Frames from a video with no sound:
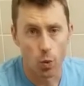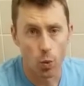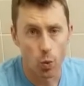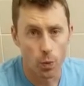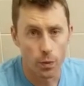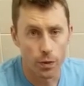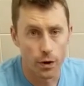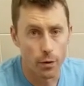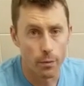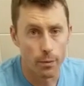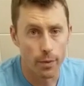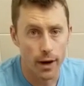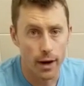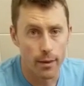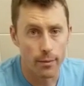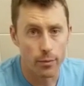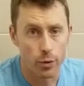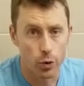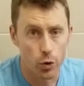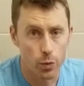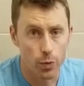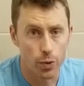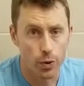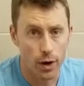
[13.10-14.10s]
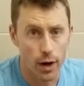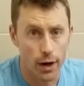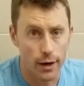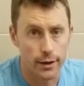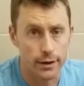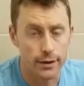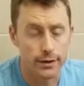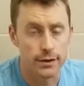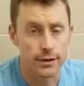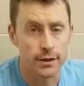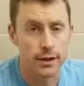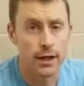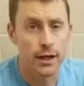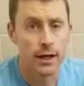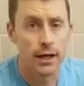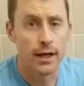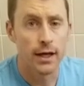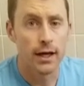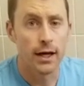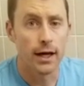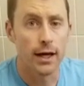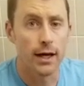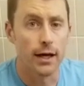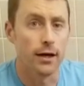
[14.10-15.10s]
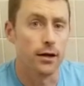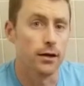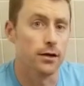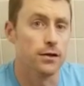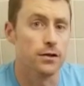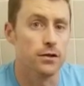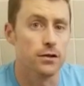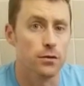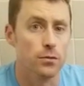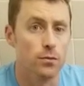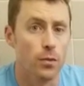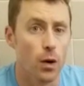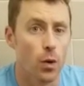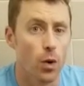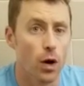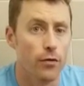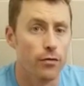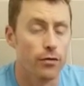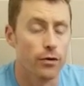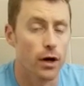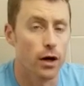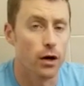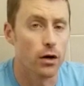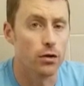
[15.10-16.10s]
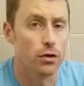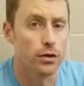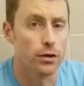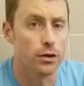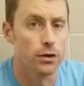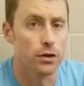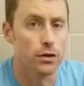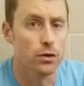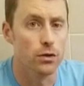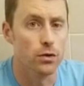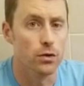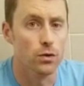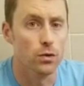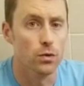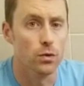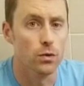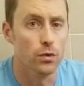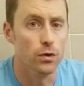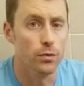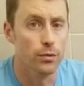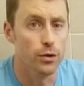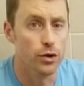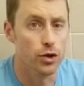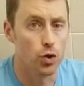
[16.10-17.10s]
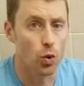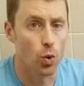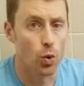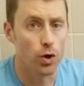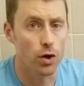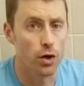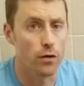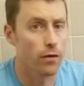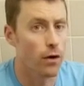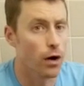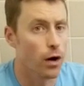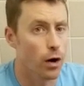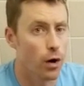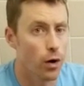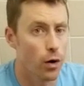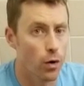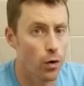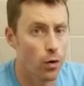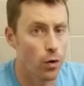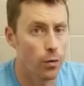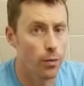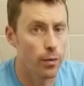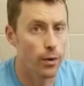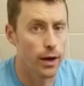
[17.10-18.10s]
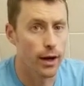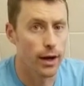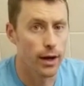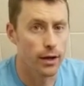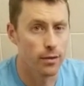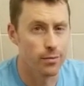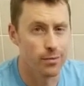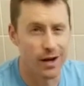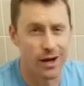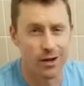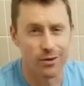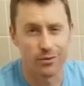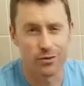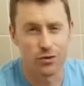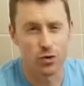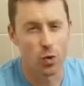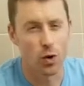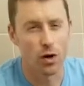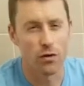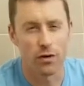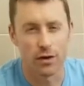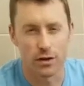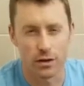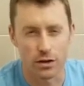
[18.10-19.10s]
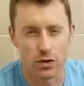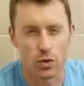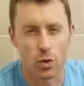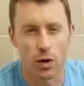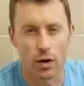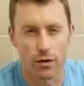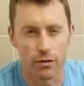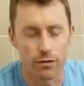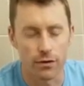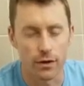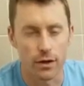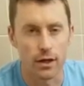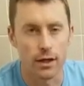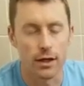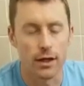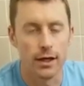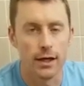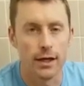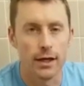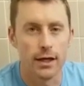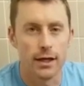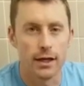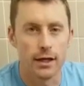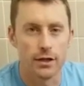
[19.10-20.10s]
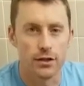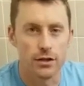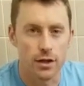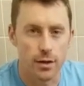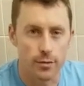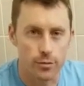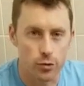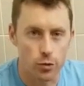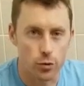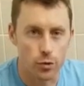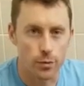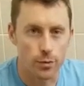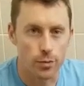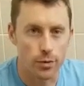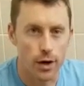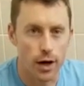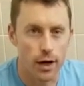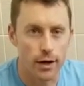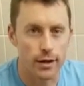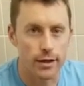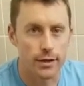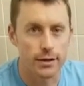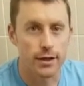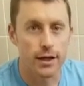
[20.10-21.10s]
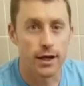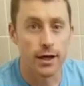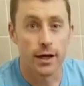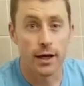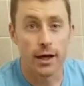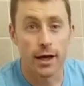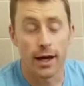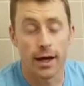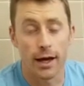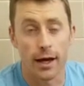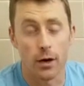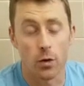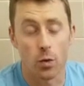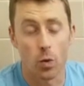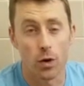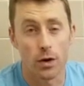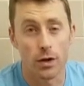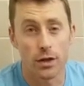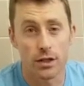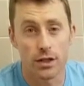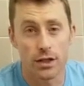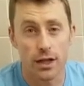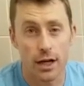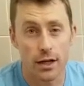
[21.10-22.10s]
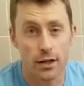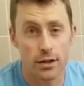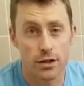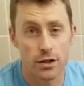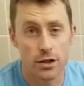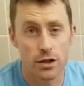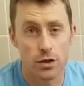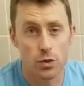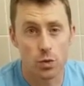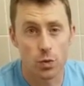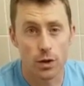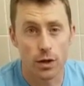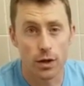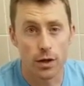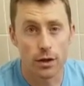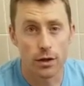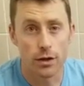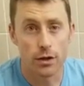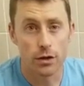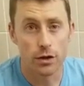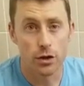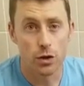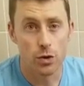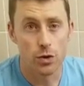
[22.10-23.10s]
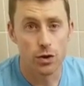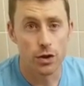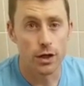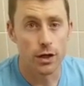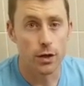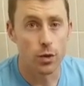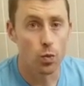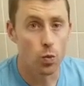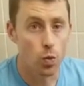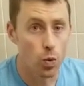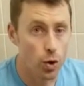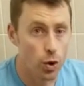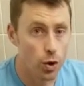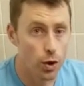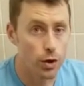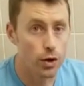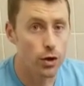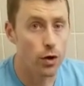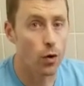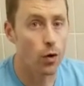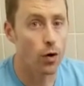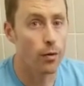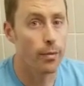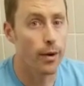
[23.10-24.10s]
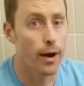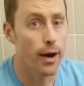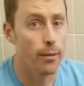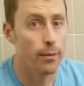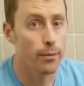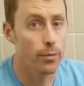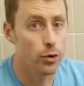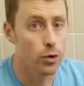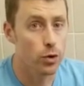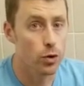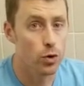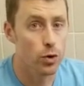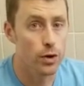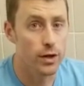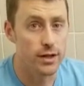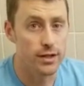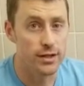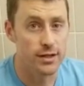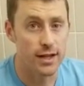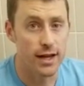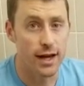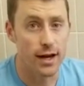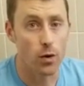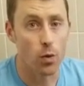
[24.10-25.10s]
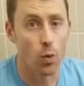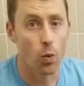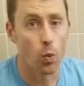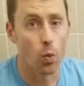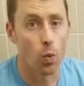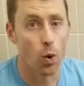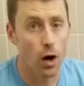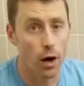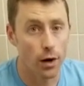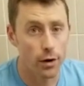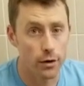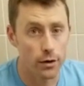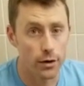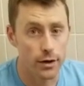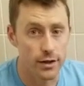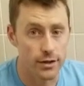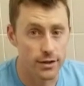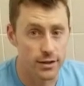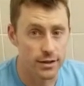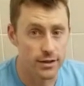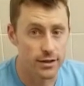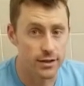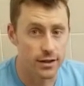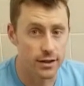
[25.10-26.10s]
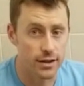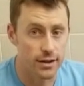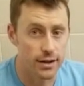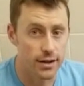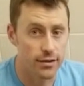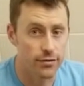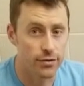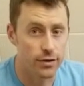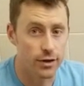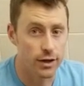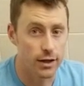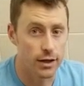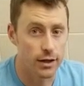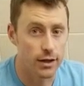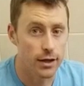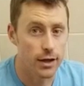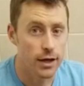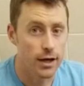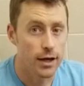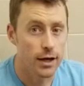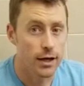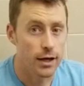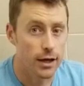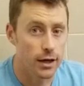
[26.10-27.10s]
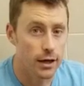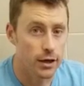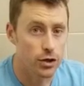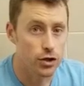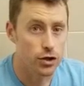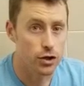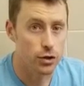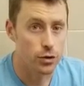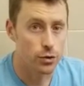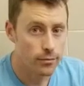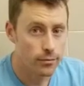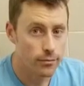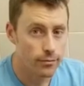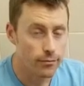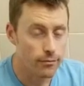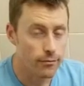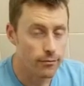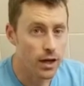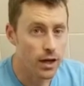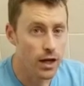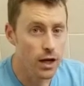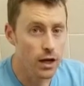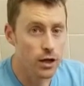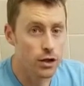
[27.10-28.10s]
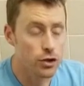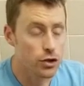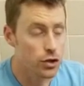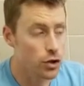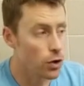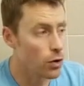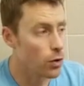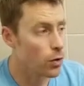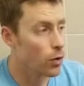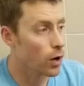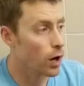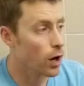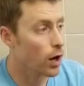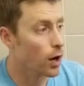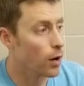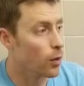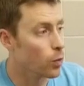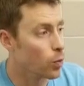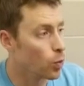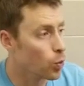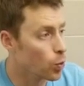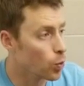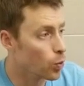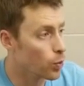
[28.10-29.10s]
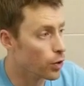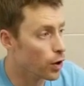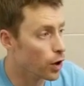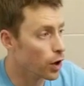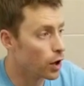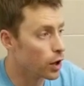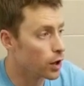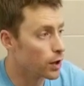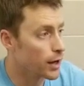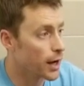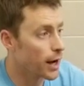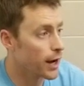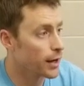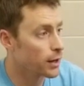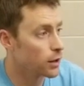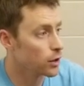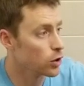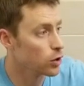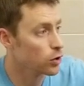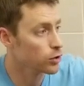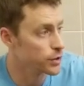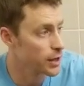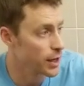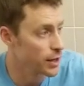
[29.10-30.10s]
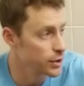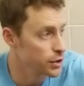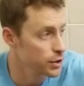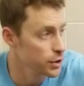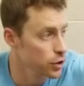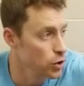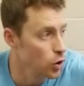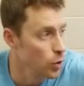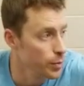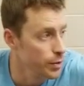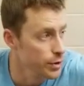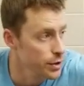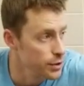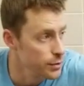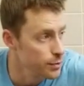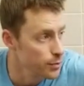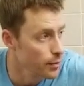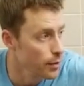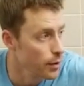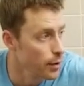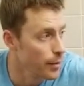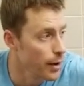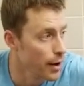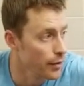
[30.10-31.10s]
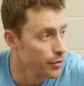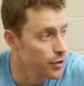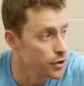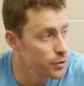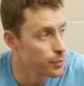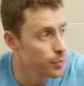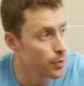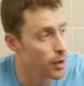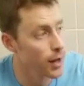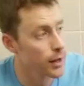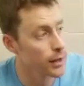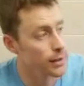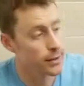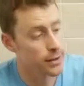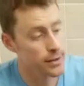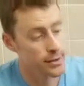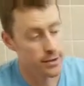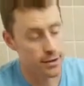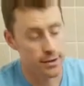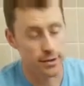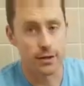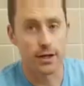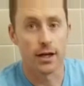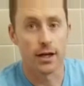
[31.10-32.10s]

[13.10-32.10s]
their bamboo products and because my wife and I are looking to do the majority of our home and about 1,200 square feet in some sort of product. And one of the challenges with using wood or bamboo is that water is a significant issue. So uh, the guy at Lowe's actually told me this about this product. This is